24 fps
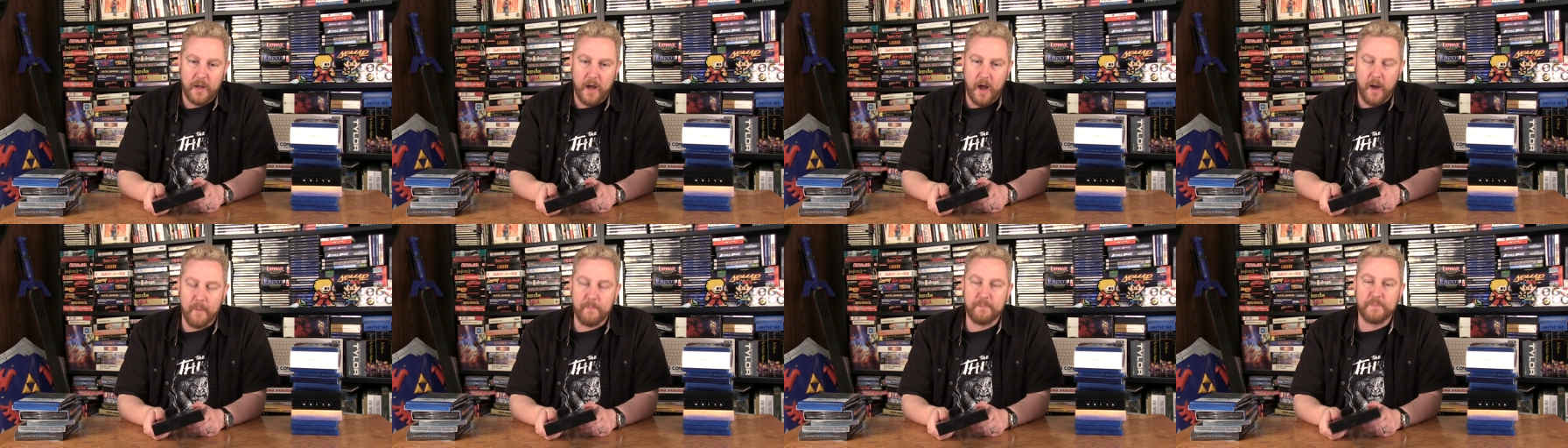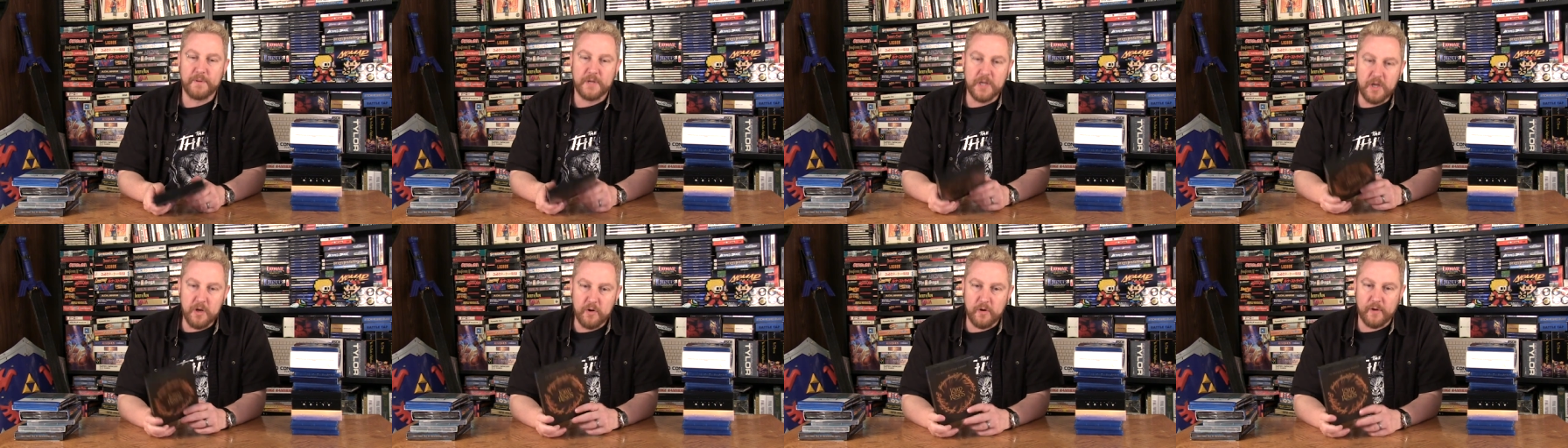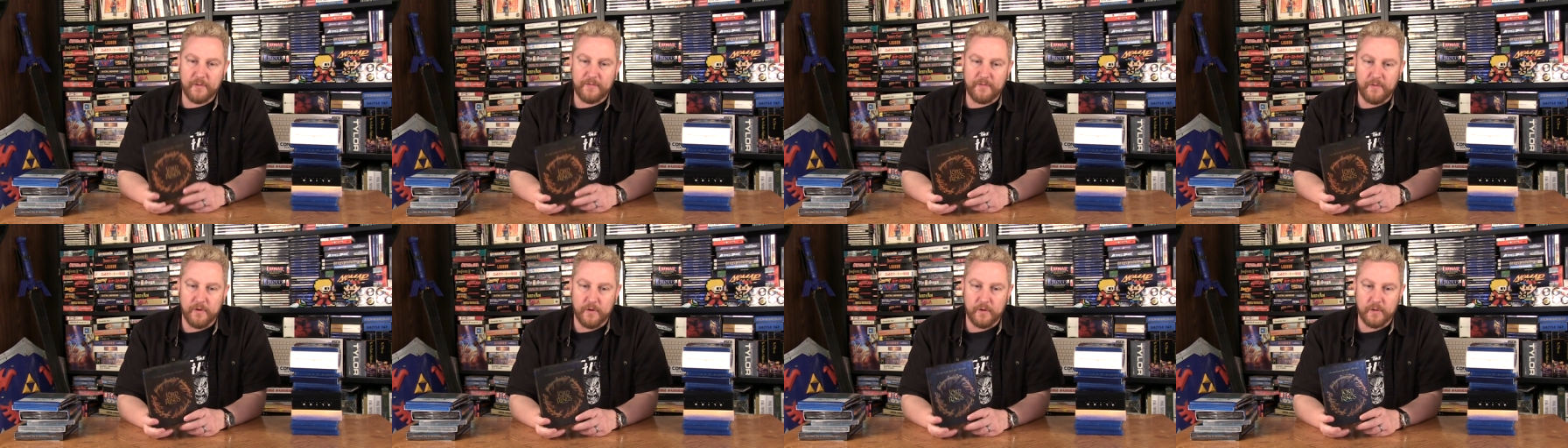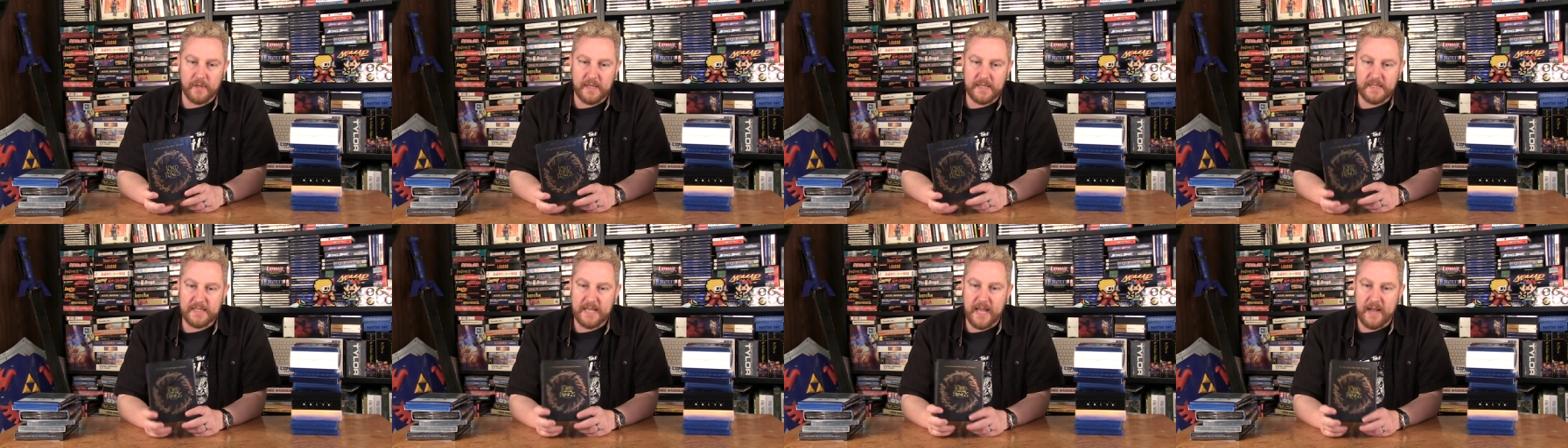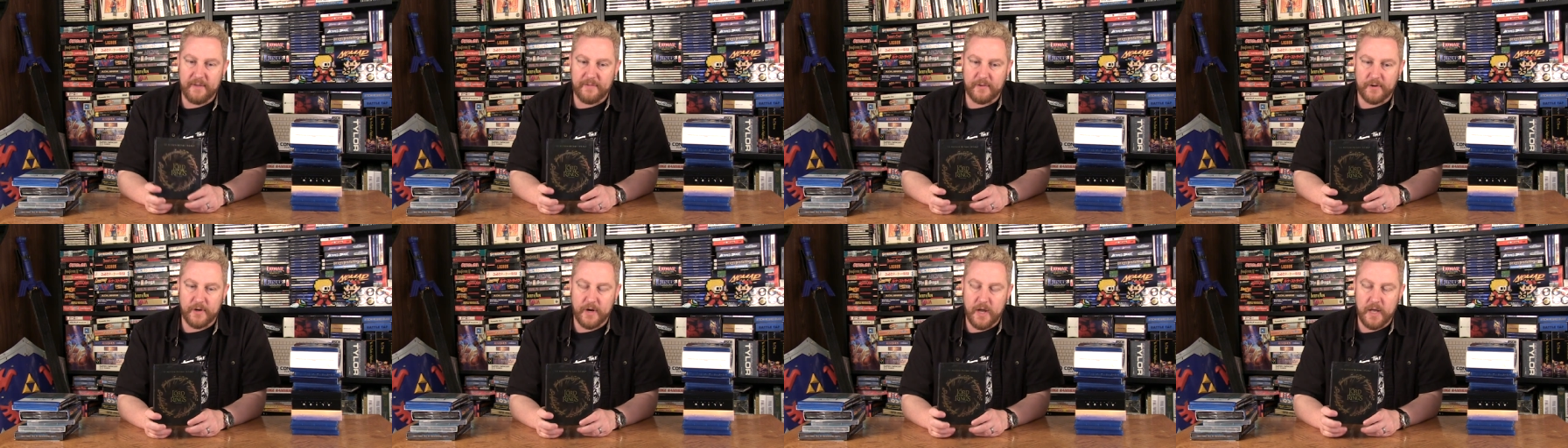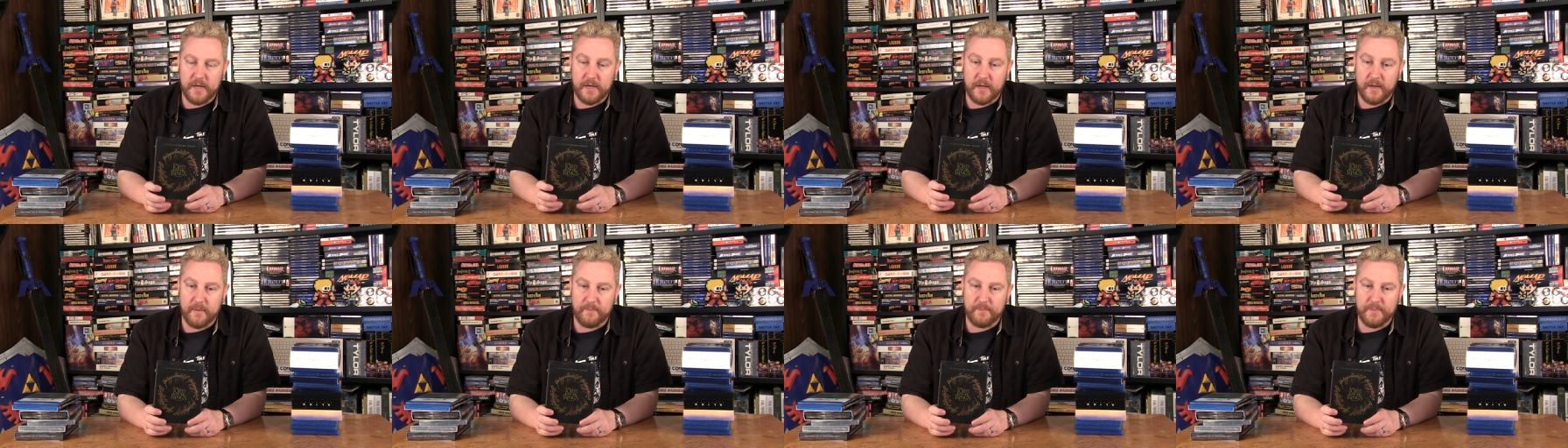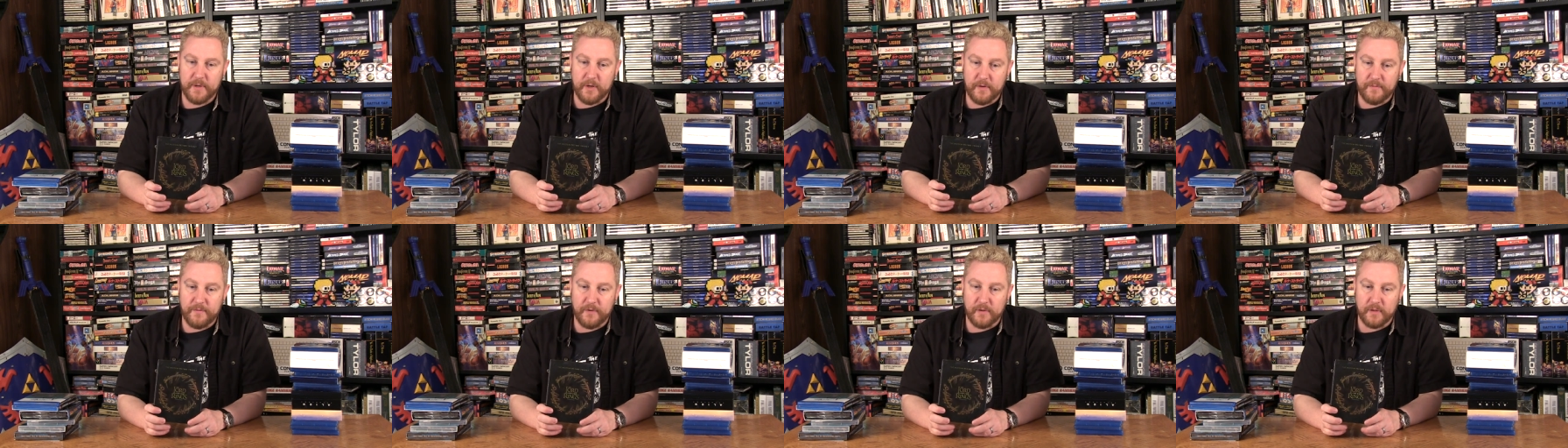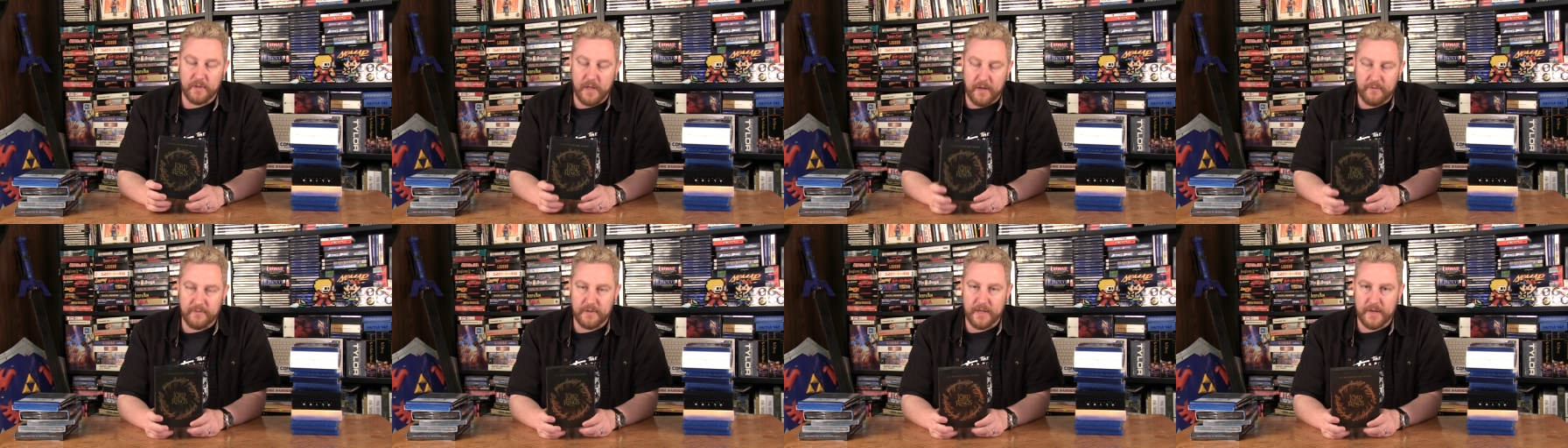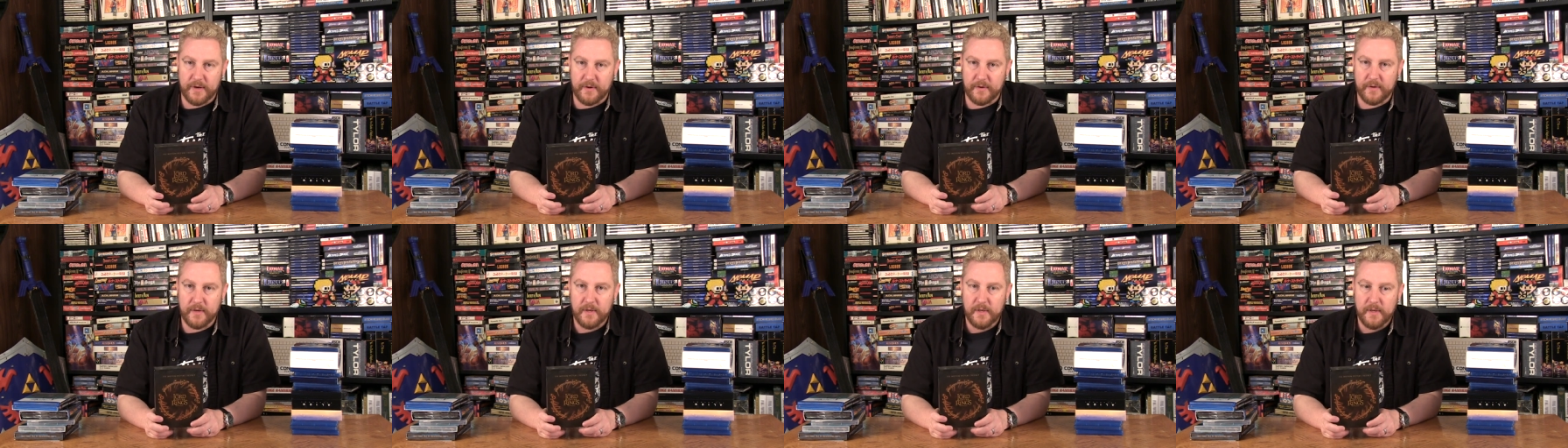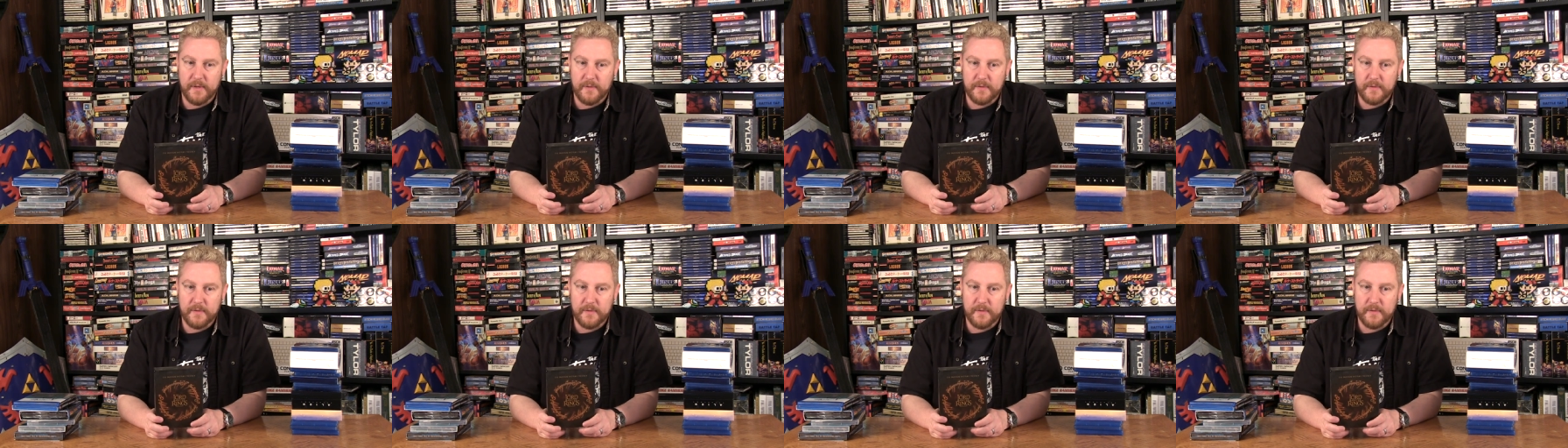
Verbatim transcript: a beautiful endeavor and a beautiful love letter